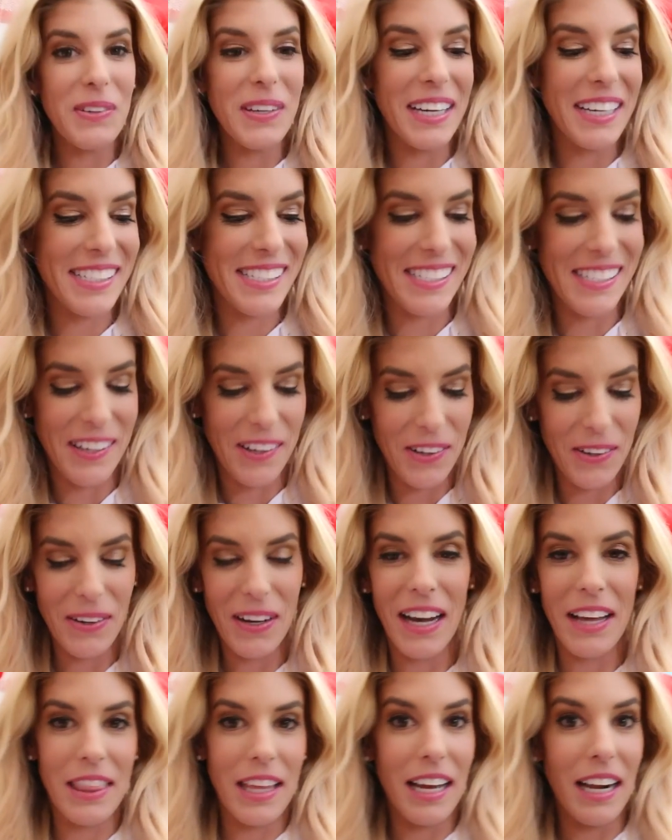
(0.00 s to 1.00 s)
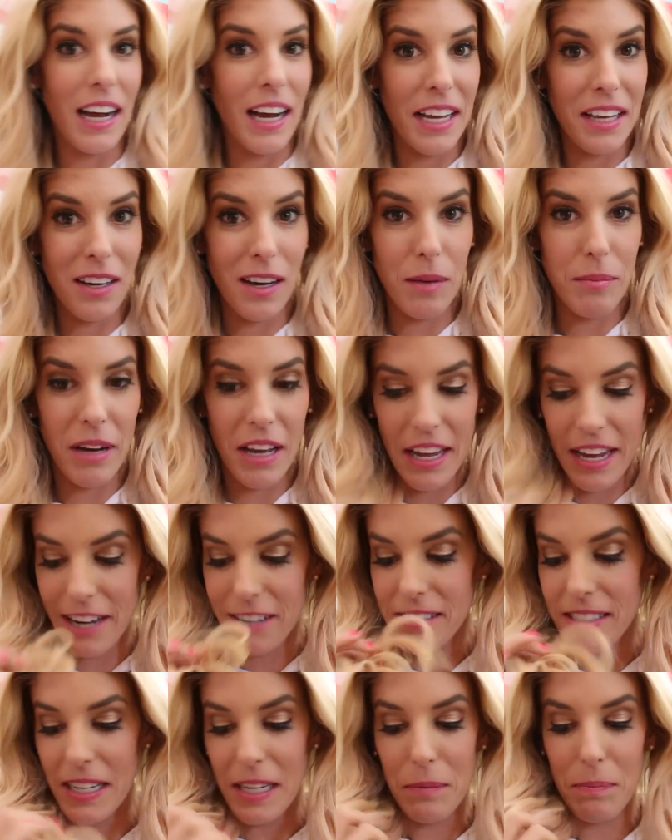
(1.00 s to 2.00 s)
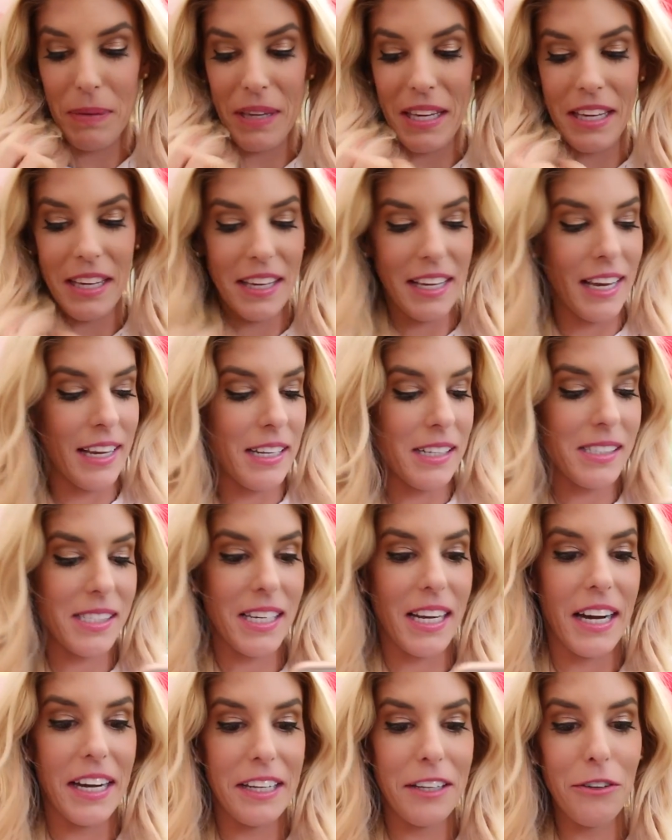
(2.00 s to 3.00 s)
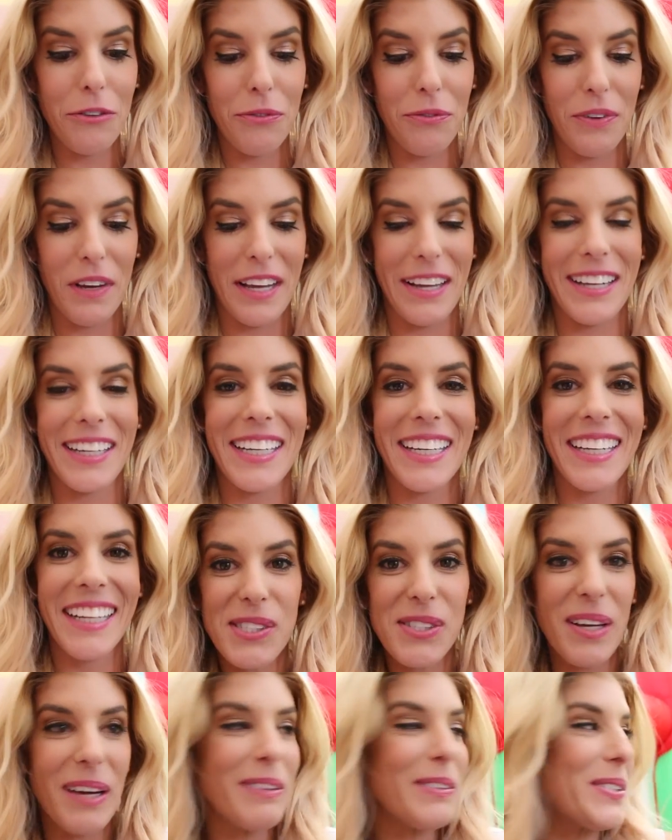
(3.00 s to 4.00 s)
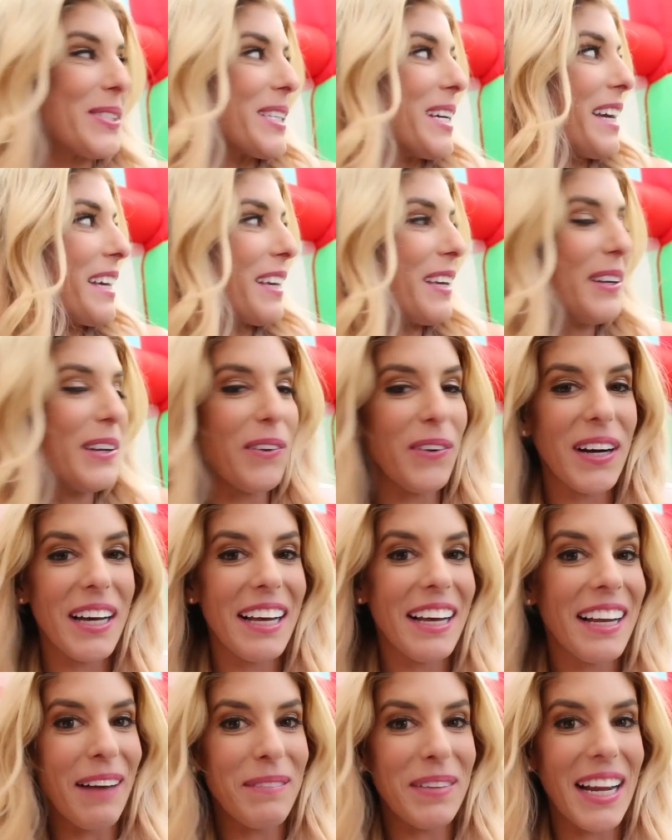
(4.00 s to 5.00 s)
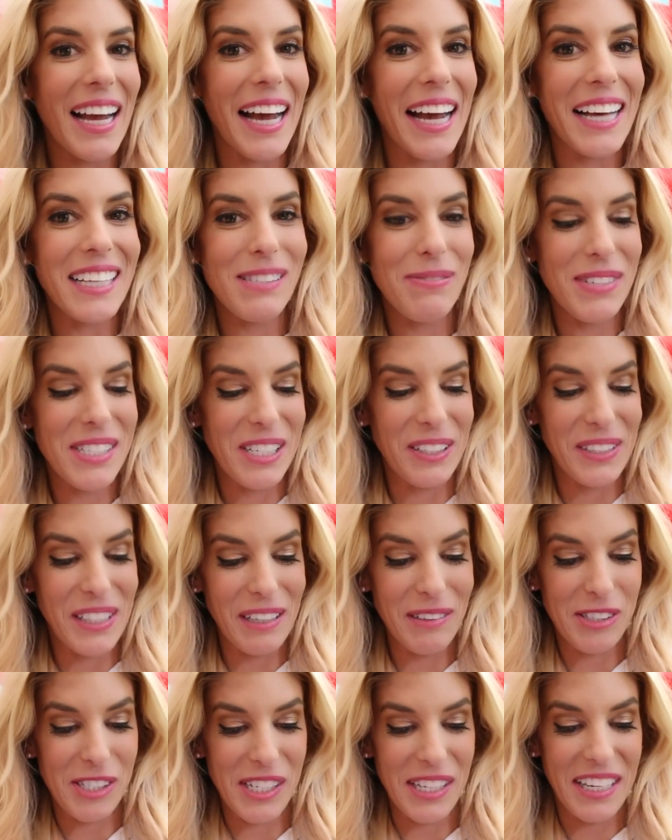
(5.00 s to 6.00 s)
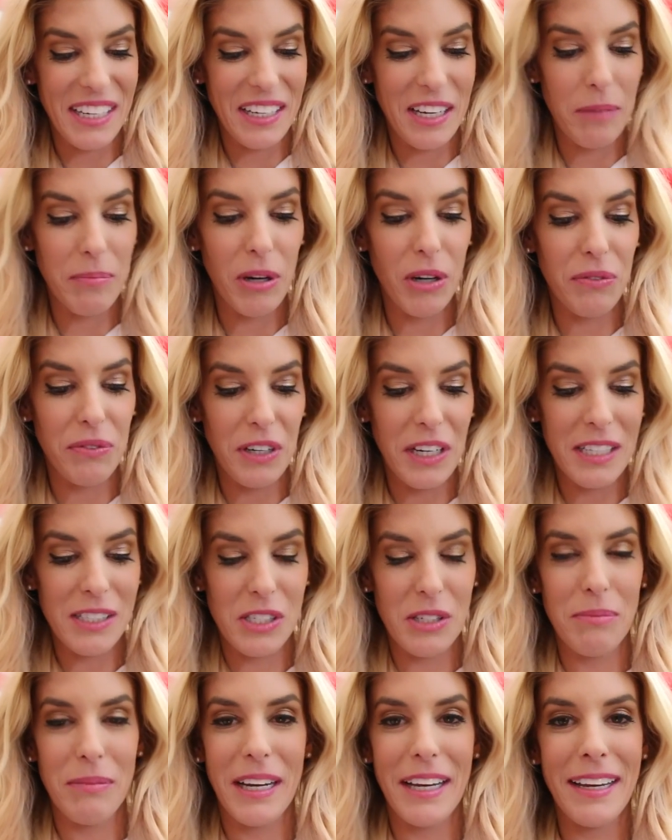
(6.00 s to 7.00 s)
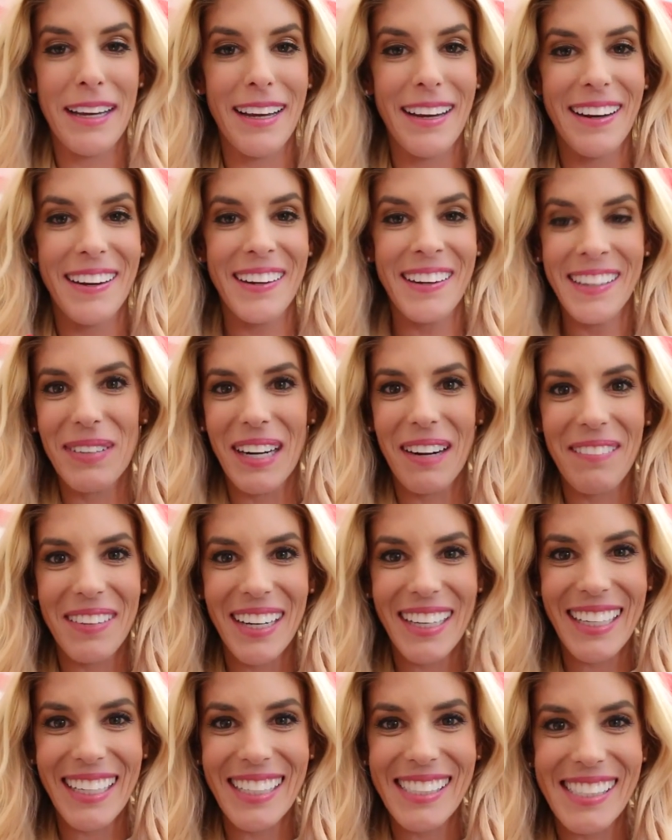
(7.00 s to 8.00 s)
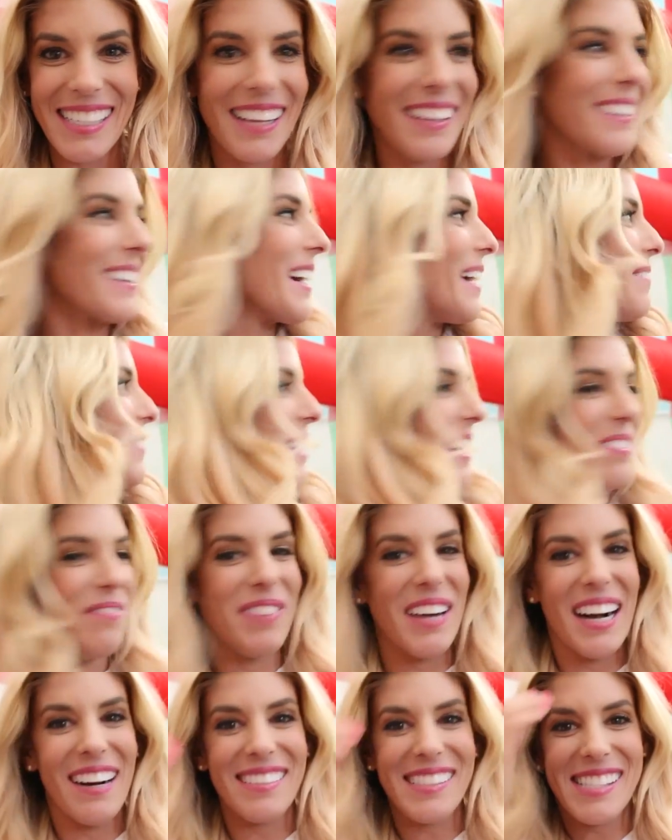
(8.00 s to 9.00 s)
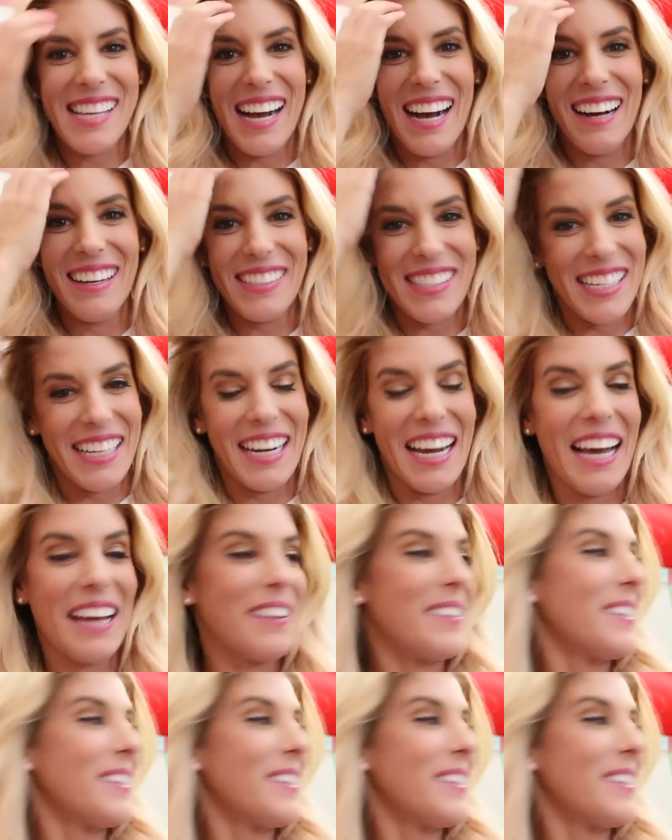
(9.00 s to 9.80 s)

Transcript: you guys know that I got my hair dyed pink and it's kind of faded. So I was like, you know what? I'm gonna ask Matilda if she can come over and do my hair, but I'm not gonna tell her I'm in a bounce house and I